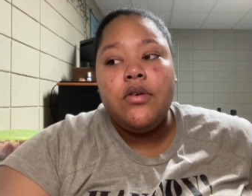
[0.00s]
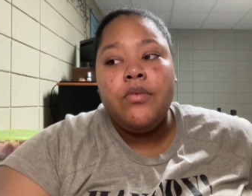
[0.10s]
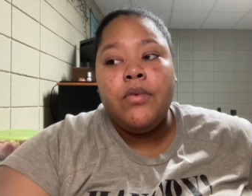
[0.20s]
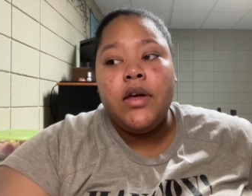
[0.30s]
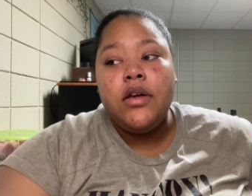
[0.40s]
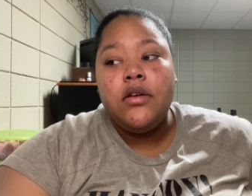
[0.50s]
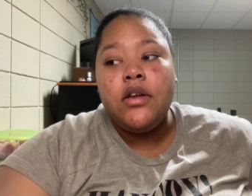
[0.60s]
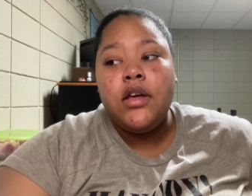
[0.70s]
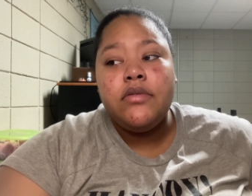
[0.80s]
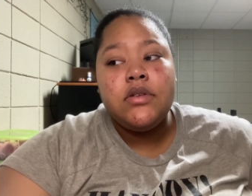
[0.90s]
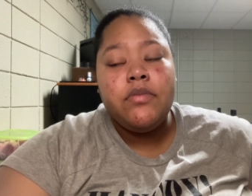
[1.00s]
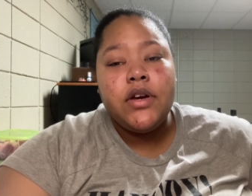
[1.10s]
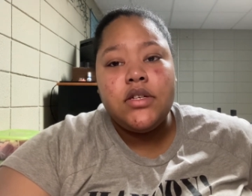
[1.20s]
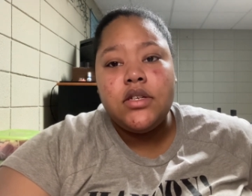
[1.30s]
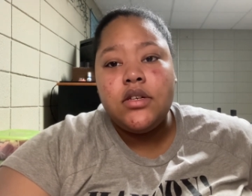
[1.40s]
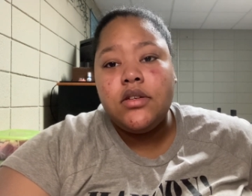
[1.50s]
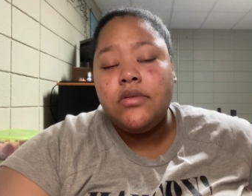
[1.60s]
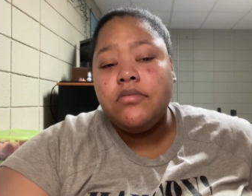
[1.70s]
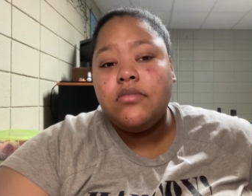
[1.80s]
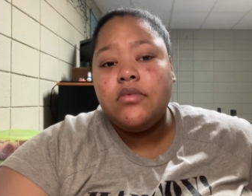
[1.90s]
when he was in
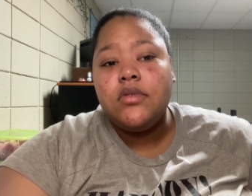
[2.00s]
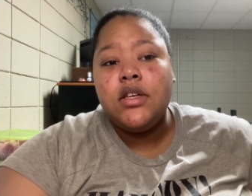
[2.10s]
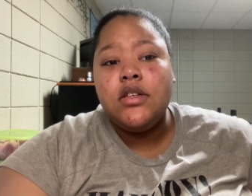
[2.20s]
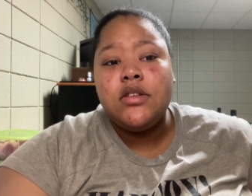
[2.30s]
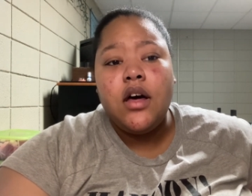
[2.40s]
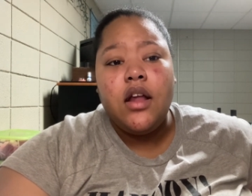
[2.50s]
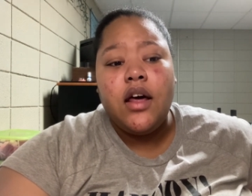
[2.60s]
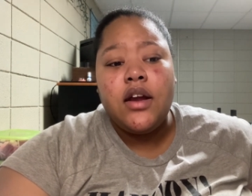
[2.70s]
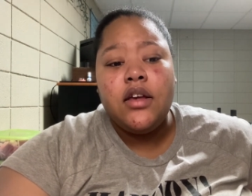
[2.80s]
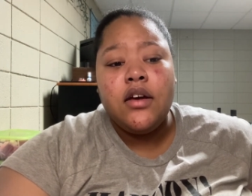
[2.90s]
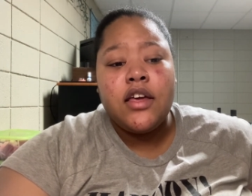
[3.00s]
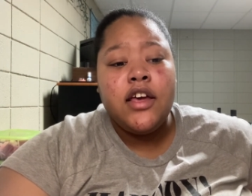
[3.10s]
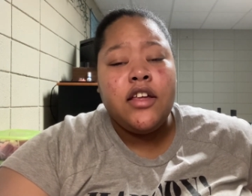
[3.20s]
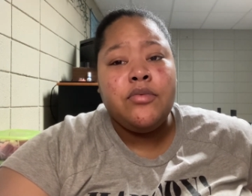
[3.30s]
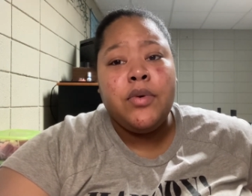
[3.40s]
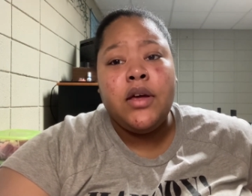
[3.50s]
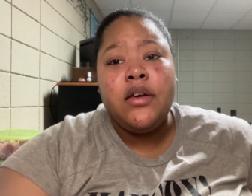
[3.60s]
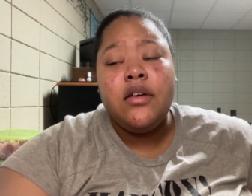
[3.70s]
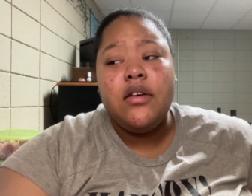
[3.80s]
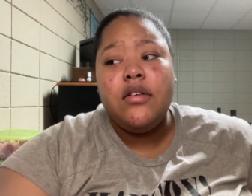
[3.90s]
prison, he saw a lot of young kids,
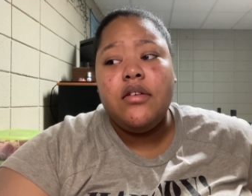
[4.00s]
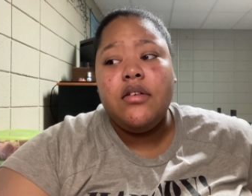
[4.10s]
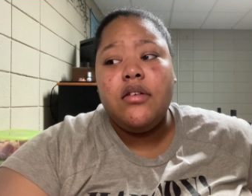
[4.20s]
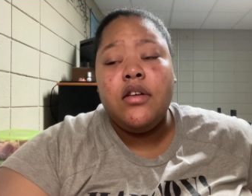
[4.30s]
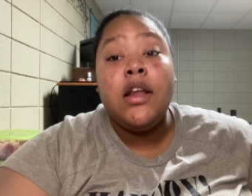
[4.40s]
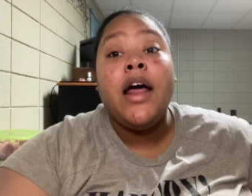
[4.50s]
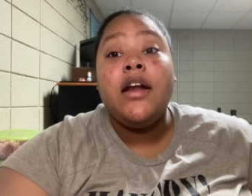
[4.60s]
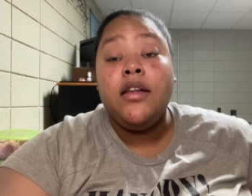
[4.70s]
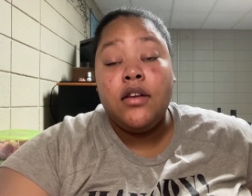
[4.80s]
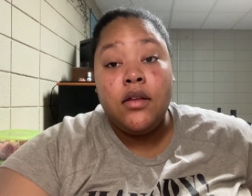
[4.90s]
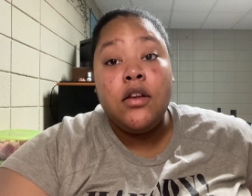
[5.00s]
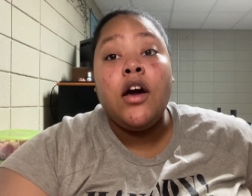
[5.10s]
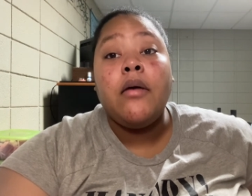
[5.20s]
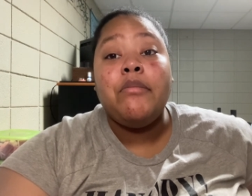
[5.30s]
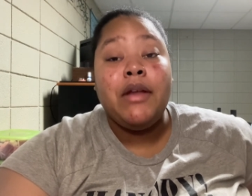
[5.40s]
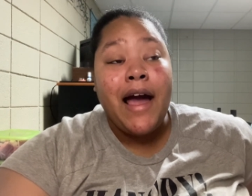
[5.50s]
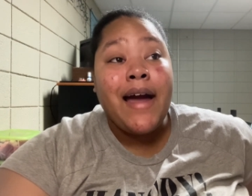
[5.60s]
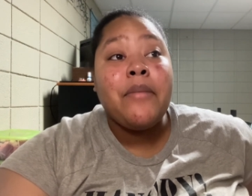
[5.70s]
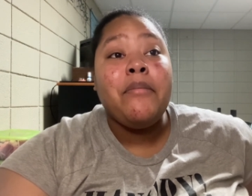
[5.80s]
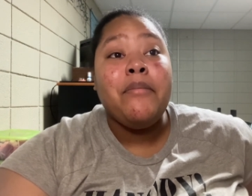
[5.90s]
but a lot of young
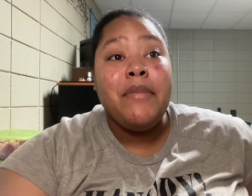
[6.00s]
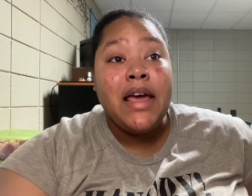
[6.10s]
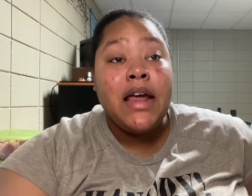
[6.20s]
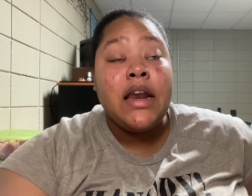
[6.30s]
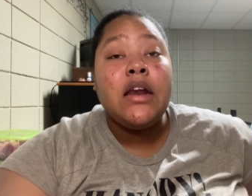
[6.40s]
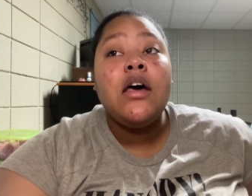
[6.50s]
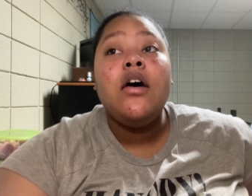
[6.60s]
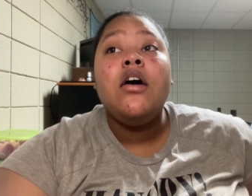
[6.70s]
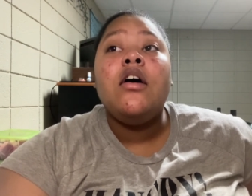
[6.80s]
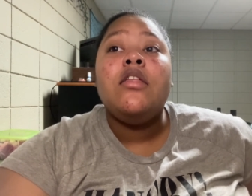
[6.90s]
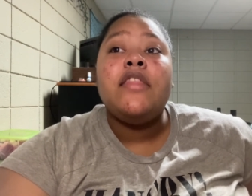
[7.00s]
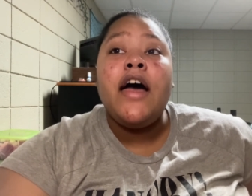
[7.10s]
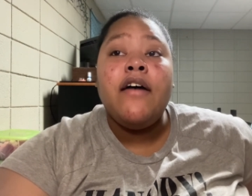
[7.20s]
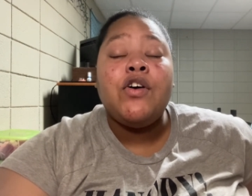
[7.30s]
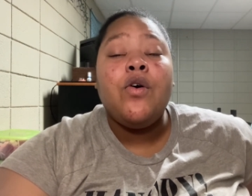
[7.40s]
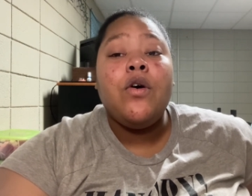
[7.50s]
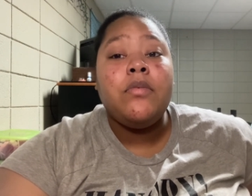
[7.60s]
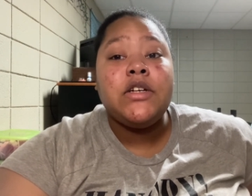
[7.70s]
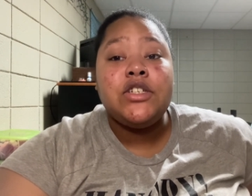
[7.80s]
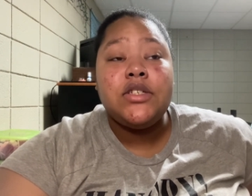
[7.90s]
black men that have a whole
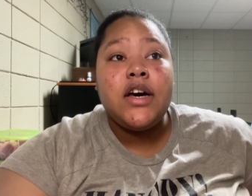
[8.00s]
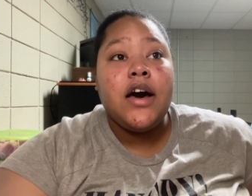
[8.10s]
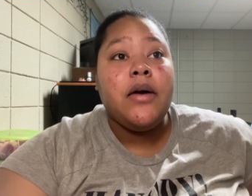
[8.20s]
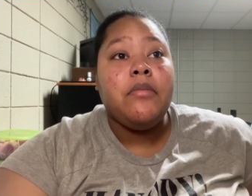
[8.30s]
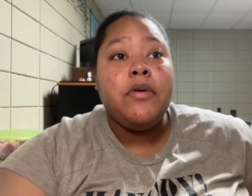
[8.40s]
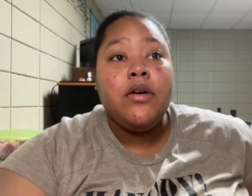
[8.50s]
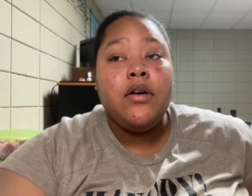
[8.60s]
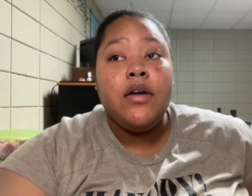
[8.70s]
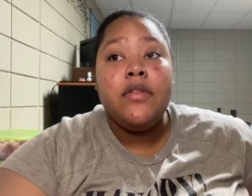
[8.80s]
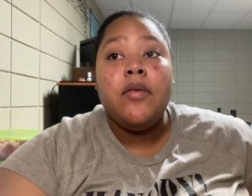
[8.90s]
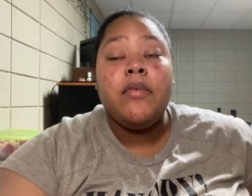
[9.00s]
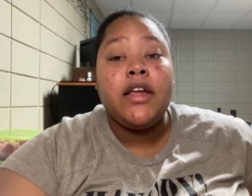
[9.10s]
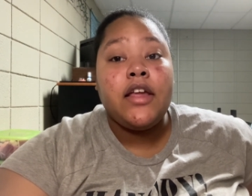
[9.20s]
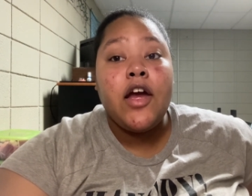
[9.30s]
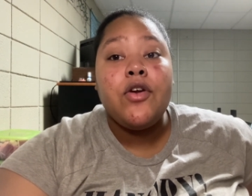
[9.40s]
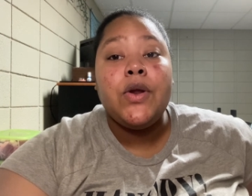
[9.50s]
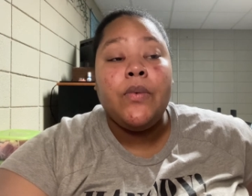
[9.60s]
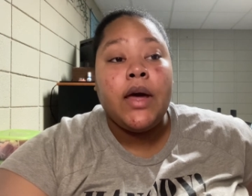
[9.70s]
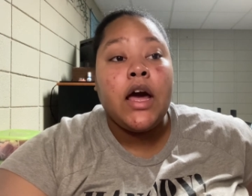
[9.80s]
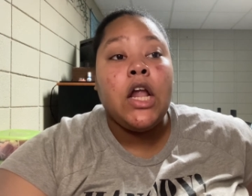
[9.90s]
bunch of time put on them. Like, they're
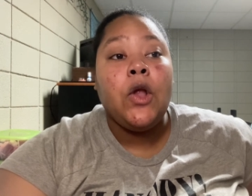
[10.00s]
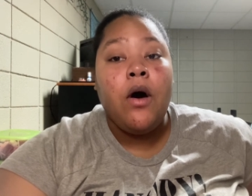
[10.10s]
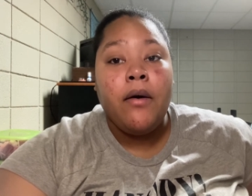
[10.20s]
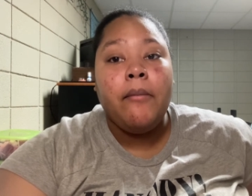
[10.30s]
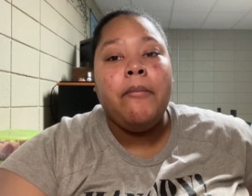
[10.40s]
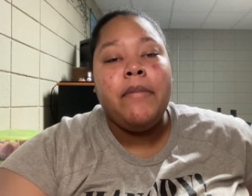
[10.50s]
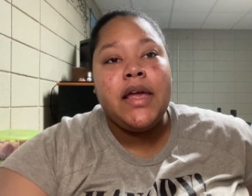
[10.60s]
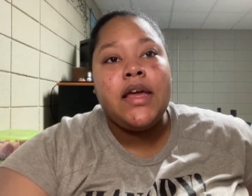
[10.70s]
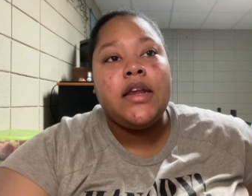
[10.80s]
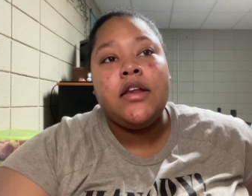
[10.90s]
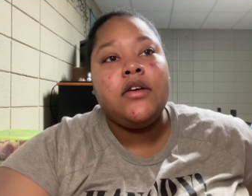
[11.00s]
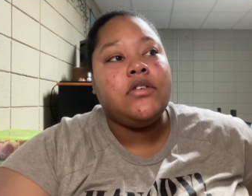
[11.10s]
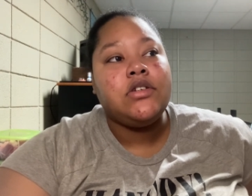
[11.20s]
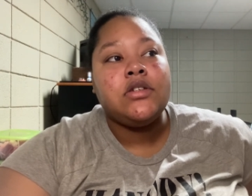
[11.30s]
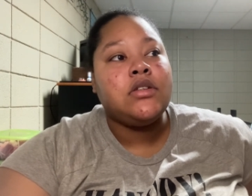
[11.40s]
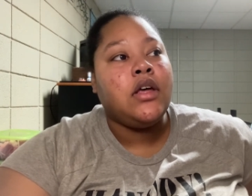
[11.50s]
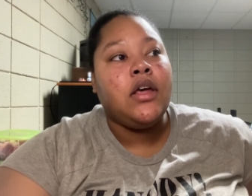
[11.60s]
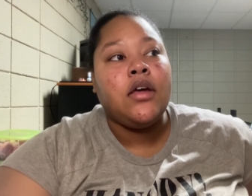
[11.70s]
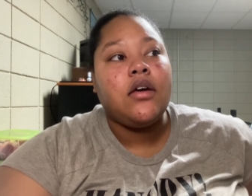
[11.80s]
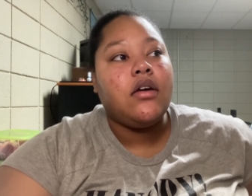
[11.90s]
doing a long bid, and it's just
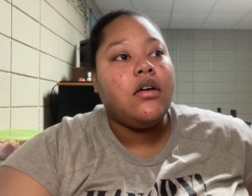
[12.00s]
like,